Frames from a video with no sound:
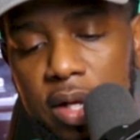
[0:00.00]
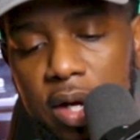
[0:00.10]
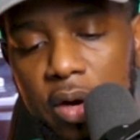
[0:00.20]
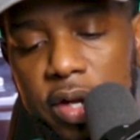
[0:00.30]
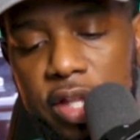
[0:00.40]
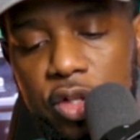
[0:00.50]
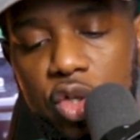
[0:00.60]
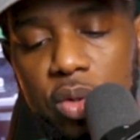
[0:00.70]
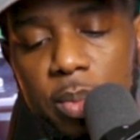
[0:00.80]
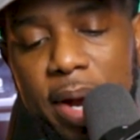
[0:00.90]
okay,
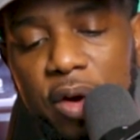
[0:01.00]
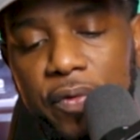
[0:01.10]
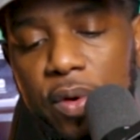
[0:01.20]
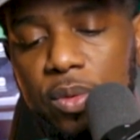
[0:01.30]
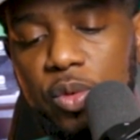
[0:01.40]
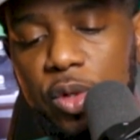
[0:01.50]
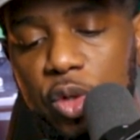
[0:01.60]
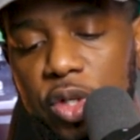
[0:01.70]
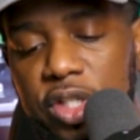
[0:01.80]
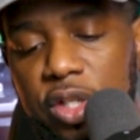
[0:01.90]
the microphones,
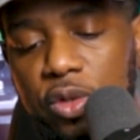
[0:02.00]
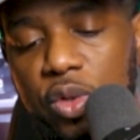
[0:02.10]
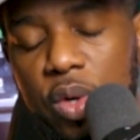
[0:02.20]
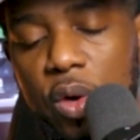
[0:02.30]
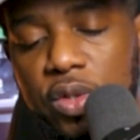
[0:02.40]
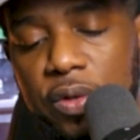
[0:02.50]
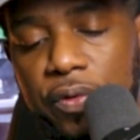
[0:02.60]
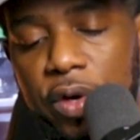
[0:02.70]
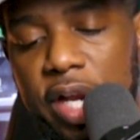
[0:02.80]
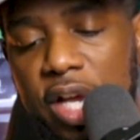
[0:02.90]
you can see those 2 holes in the
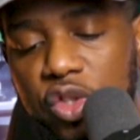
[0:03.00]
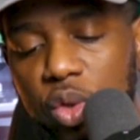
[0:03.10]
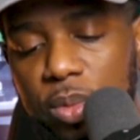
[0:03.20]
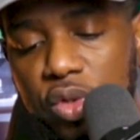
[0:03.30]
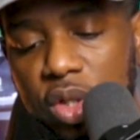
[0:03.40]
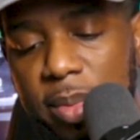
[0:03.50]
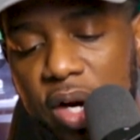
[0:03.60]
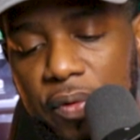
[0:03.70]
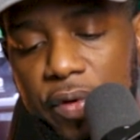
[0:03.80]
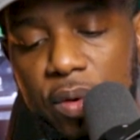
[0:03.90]
front. I assume those are the
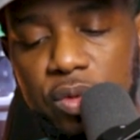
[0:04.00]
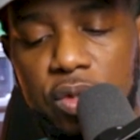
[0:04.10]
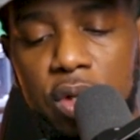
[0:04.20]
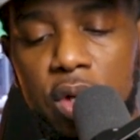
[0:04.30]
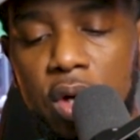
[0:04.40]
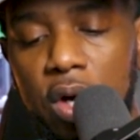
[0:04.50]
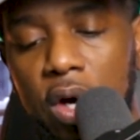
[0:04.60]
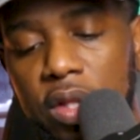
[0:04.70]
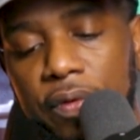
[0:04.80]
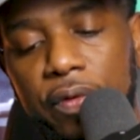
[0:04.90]
microphones
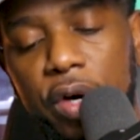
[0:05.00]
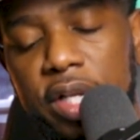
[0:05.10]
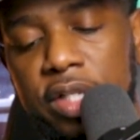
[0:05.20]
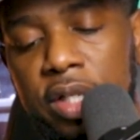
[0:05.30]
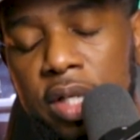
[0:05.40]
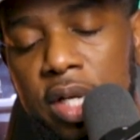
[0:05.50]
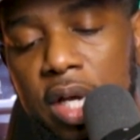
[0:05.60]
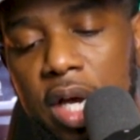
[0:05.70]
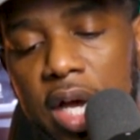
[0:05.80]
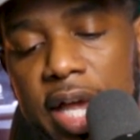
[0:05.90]
on the front.
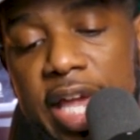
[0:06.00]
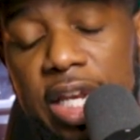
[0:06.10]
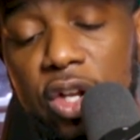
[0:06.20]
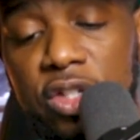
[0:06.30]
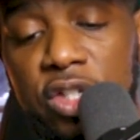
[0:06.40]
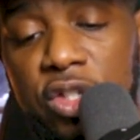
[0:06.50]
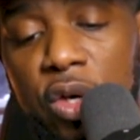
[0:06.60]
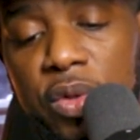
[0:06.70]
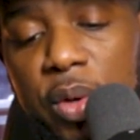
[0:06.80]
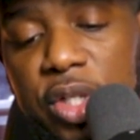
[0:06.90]
It looks as
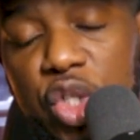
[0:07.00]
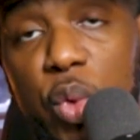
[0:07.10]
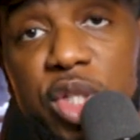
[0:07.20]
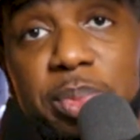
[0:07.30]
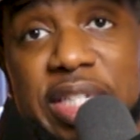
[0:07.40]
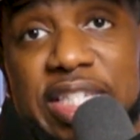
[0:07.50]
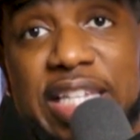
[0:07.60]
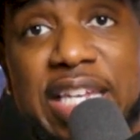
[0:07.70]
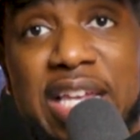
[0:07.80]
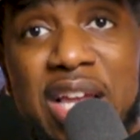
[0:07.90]
though there is
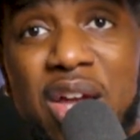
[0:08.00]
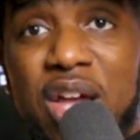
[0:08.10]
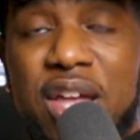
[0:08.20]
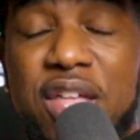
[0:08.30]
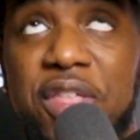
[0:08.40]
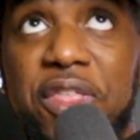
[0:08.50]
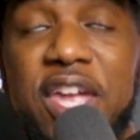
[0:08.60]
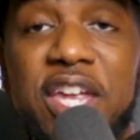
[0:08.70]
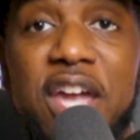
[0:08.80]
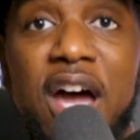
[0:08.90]
USB-C,
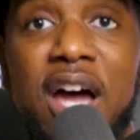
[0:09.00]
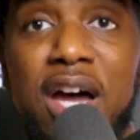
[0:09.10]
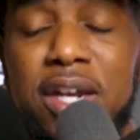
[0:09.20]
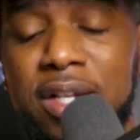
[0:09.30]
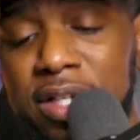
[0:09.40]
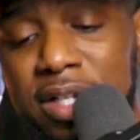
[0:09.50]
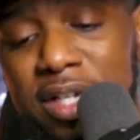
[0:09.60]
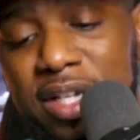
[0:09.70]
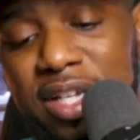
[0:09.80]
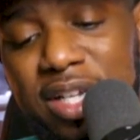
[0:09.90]
thank God.
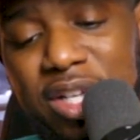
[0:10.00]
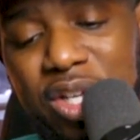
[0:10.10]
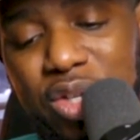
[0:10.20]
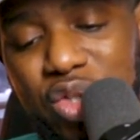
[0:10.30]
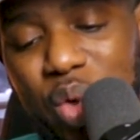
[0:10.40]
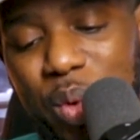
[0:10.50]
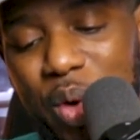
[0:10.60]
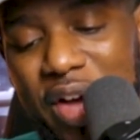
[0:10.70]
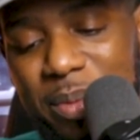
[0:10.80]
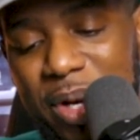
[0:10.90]
So we
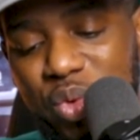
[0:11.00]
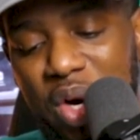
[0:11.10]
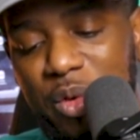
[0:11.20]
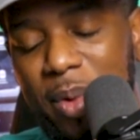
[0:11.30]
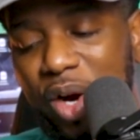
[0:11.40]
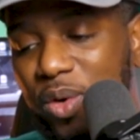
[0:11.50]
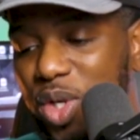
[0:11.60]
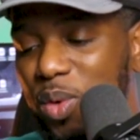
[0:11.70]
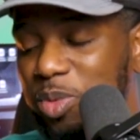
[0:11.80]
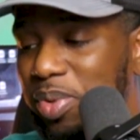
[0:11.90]
don't have to mess around with micro
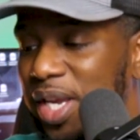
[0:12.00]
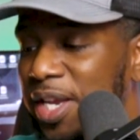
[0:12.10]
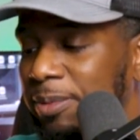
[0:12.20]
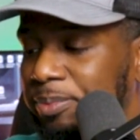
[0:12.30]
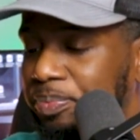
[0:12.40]
USB.